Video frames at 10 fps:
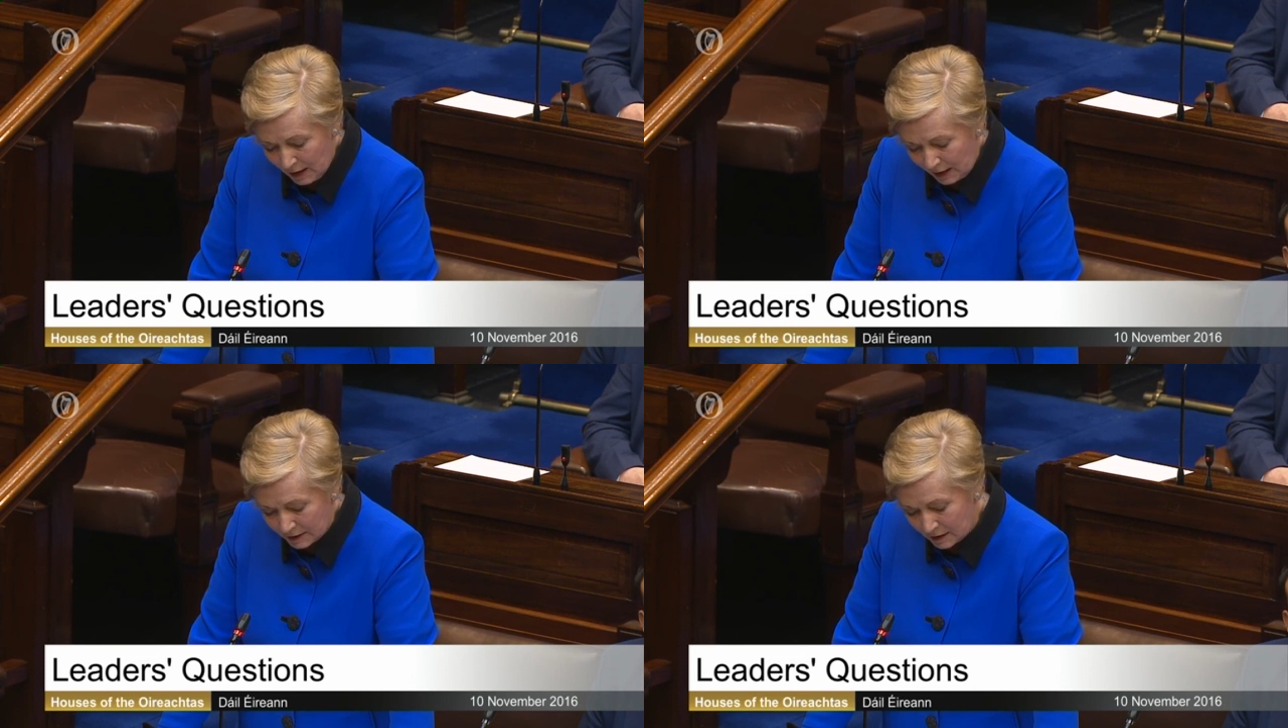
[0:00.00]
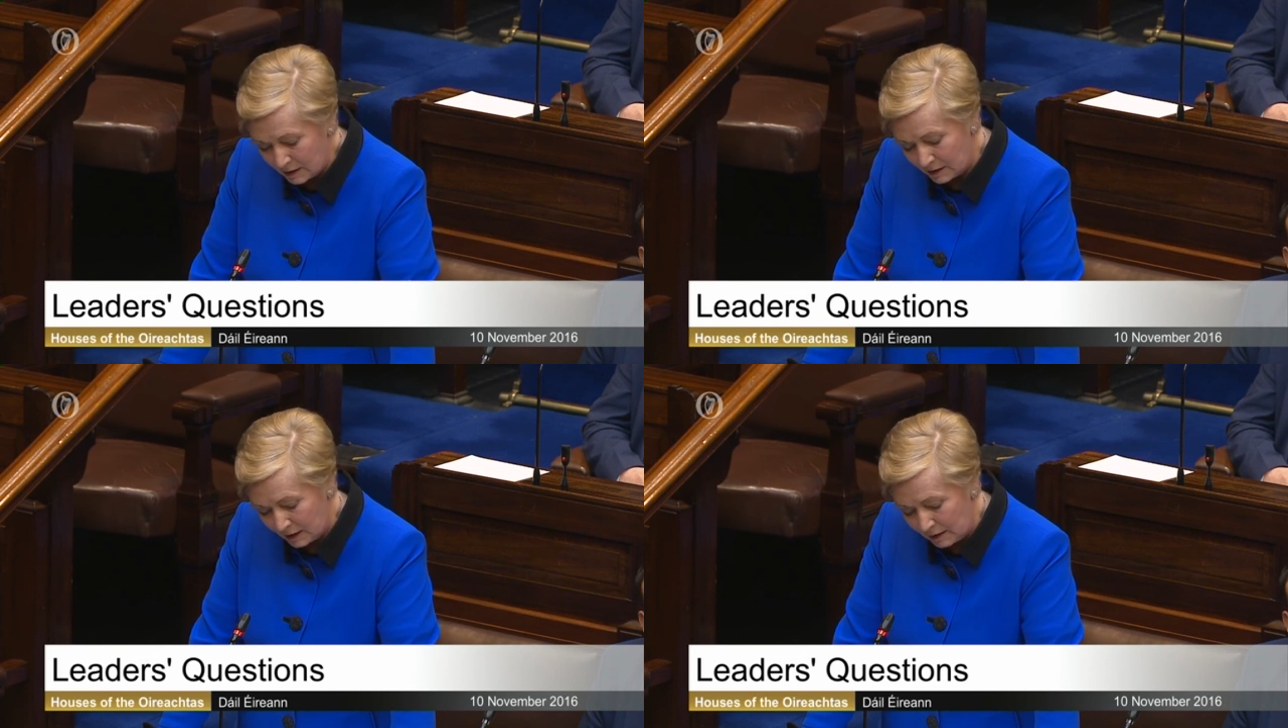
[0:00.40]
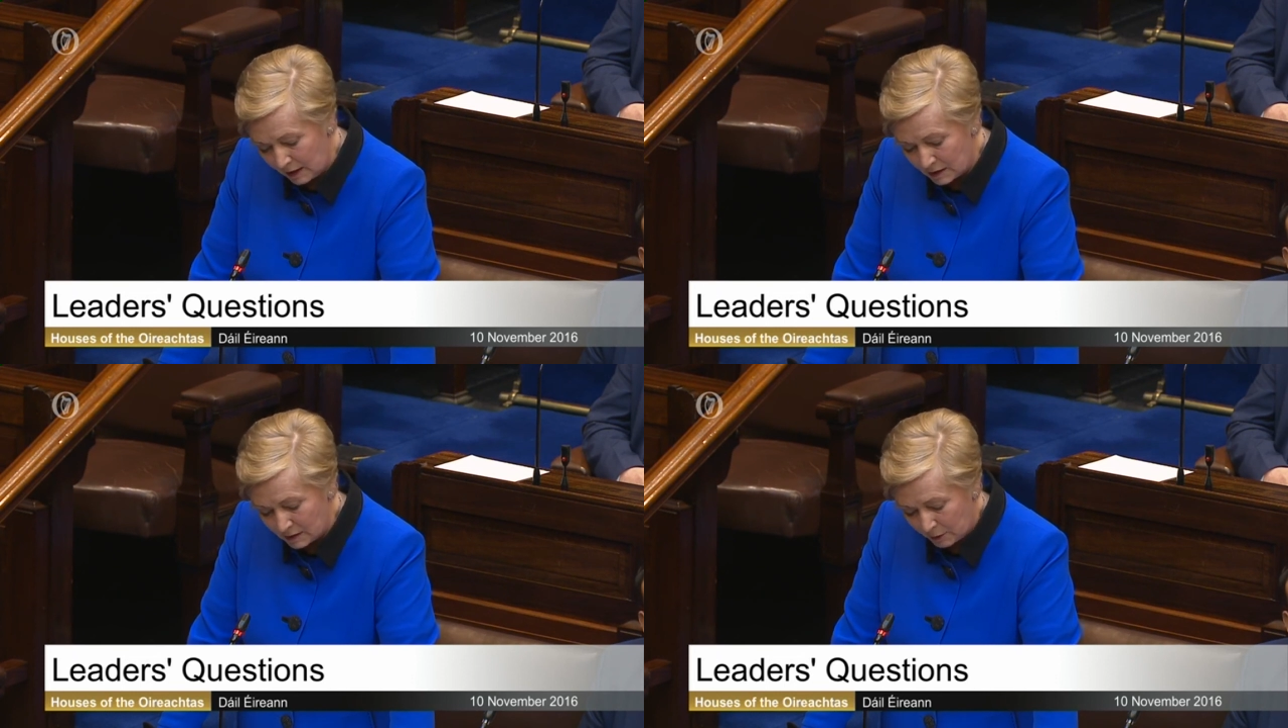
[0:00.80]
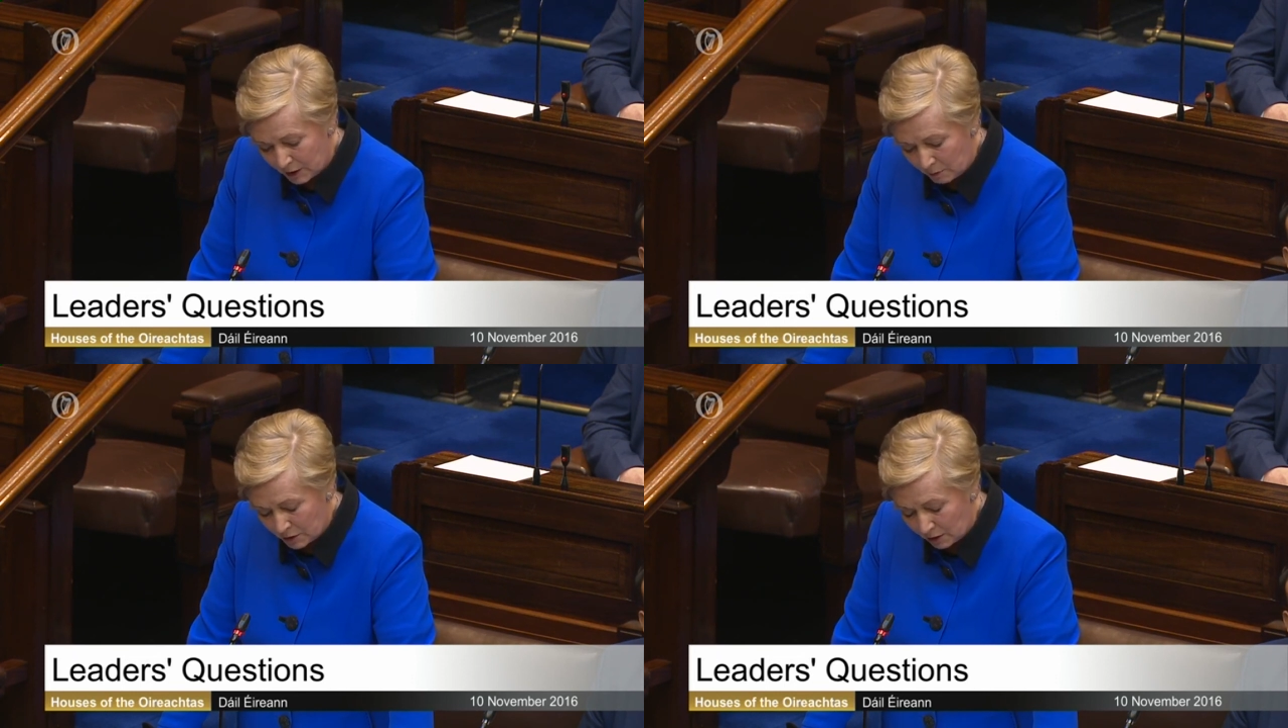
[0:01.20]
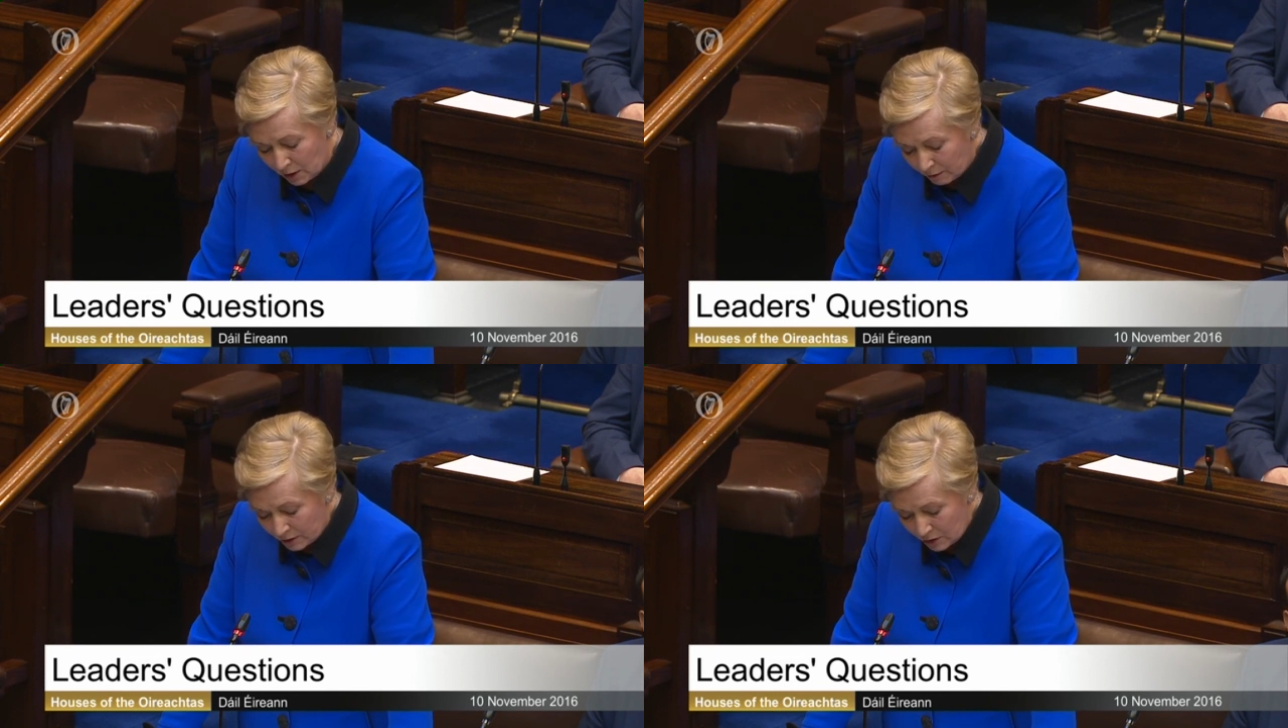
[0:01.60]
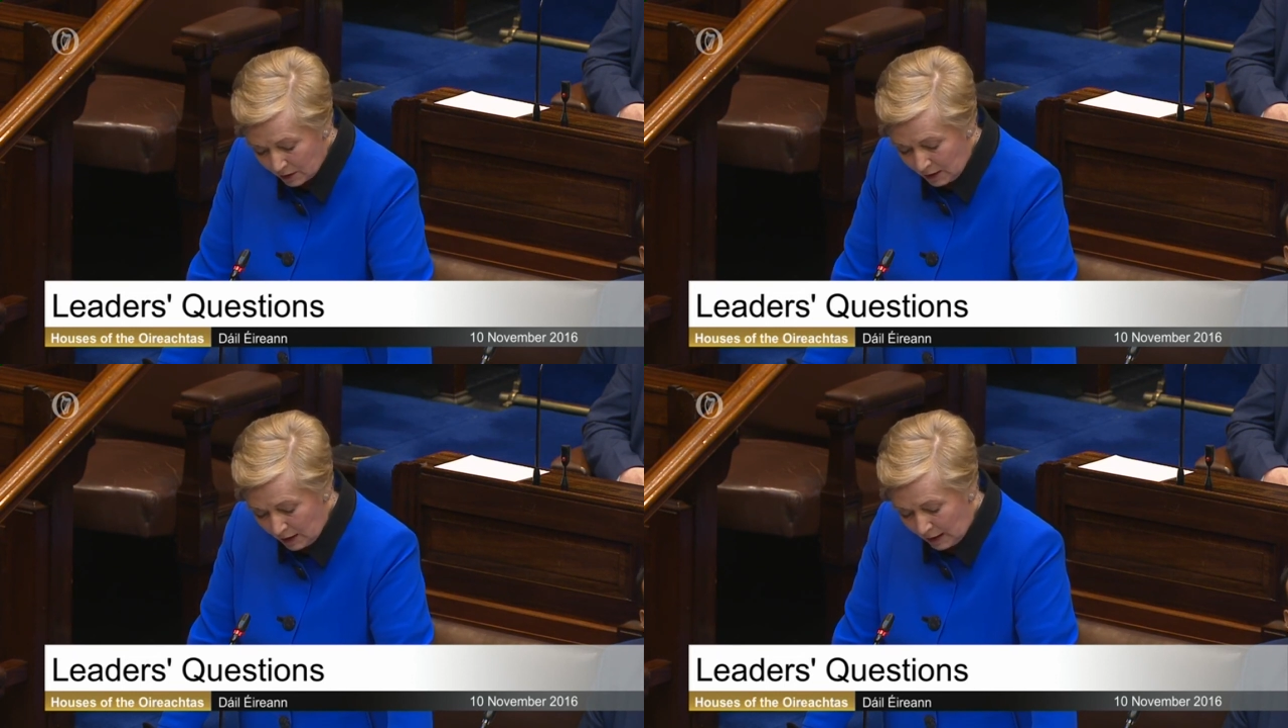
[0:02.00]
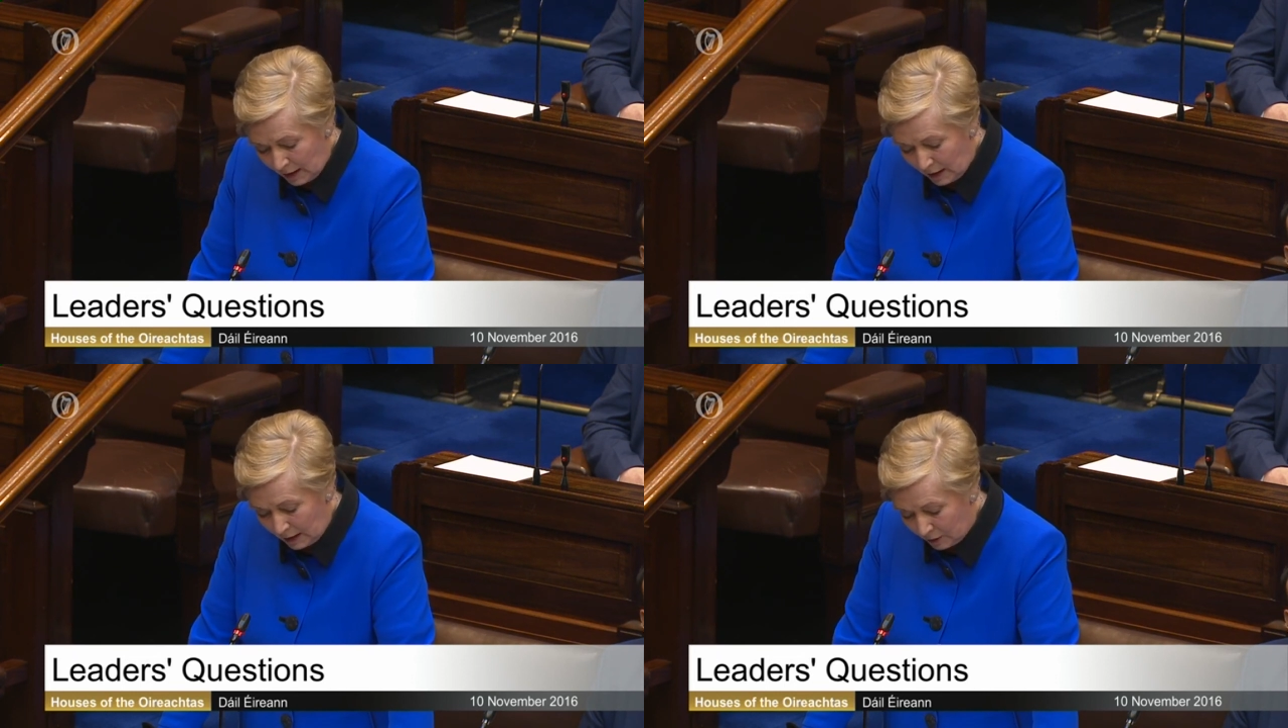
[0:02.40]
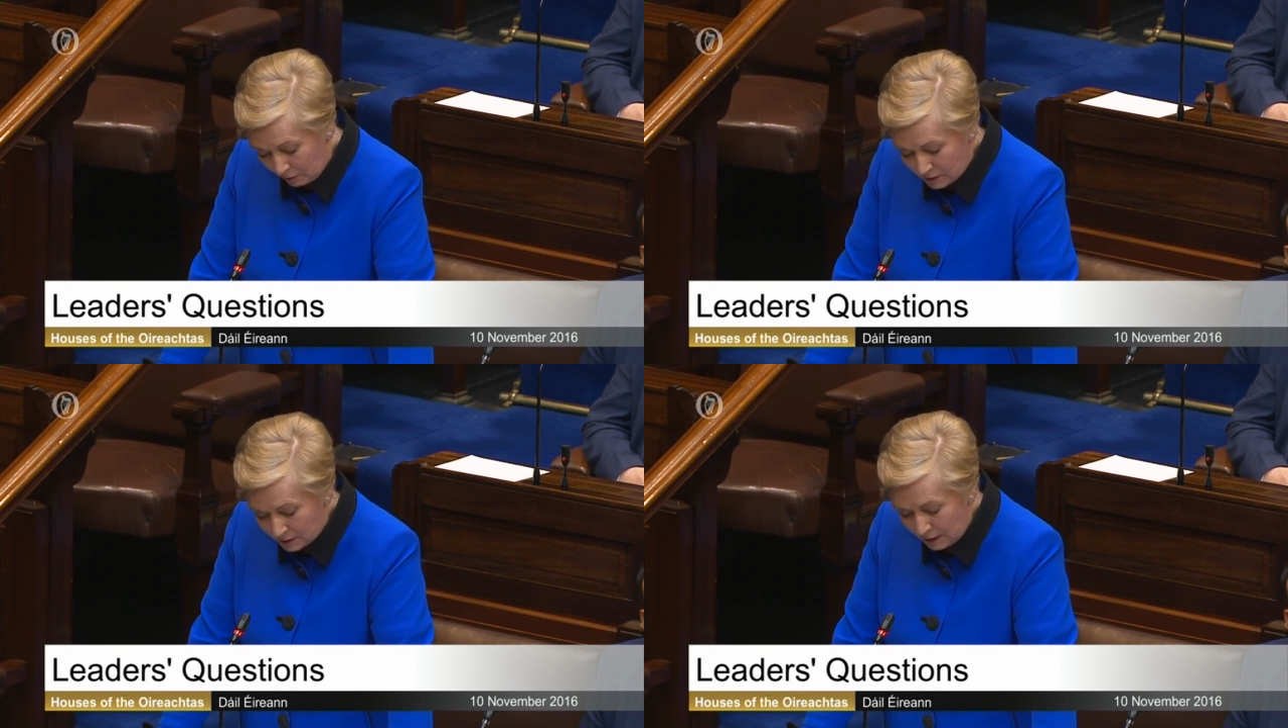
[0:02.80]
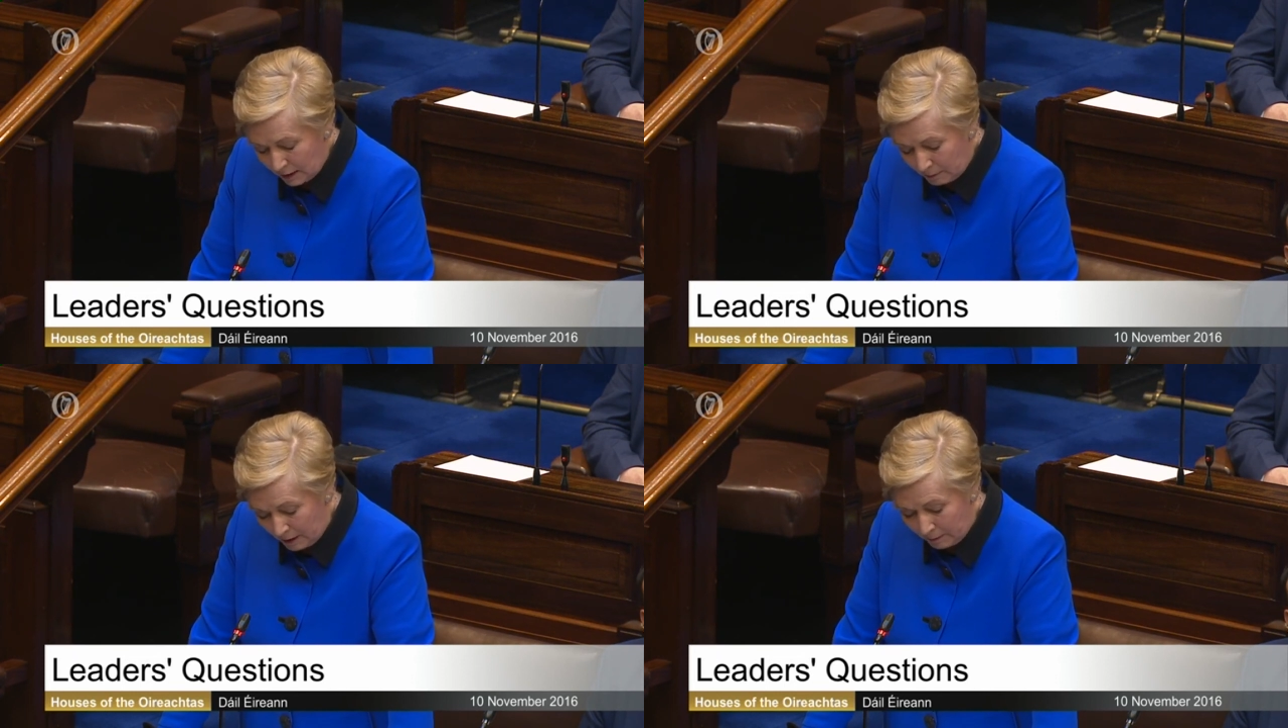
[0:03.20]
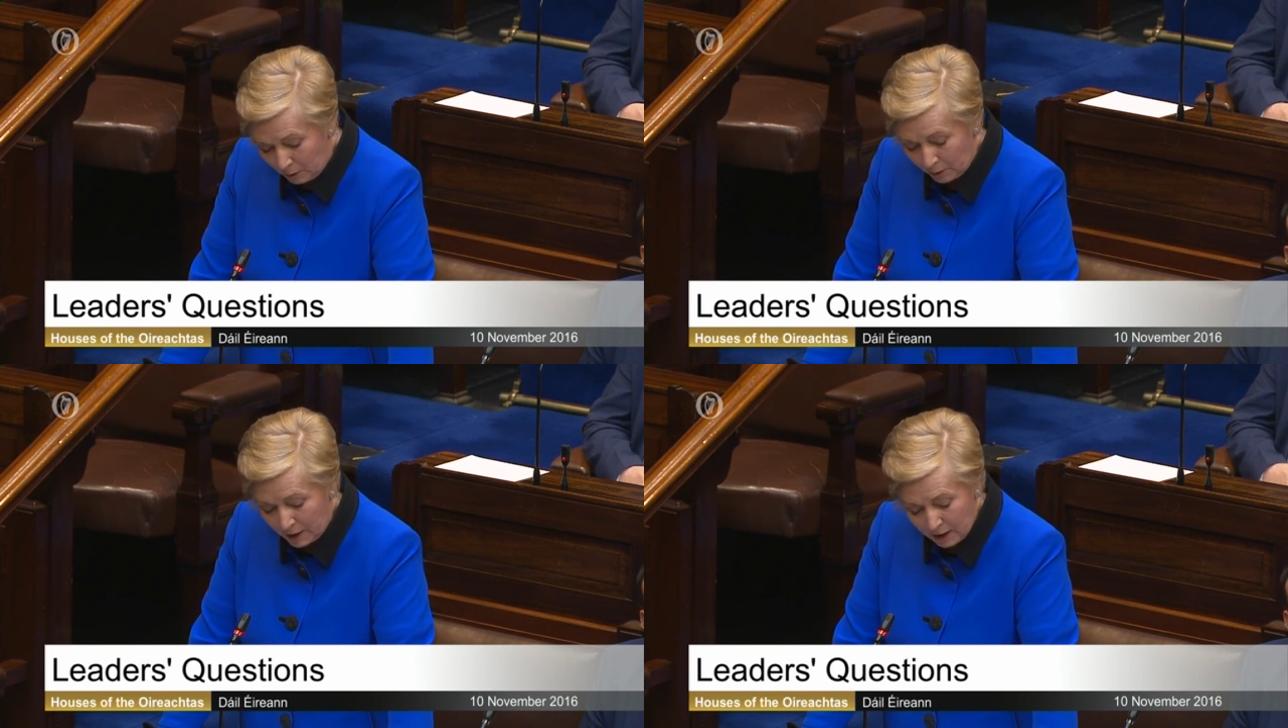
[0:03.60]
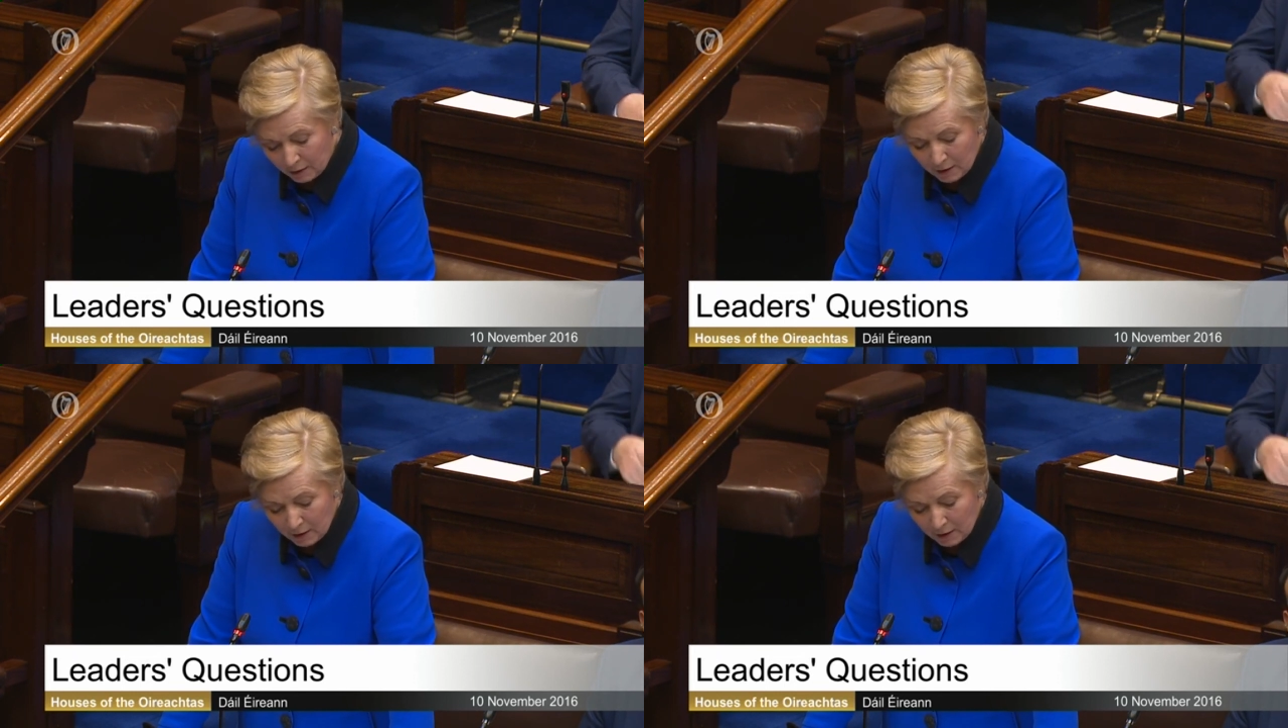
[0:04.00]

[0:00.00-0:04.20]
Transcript: And as I say, that is what I would encourage those people who are here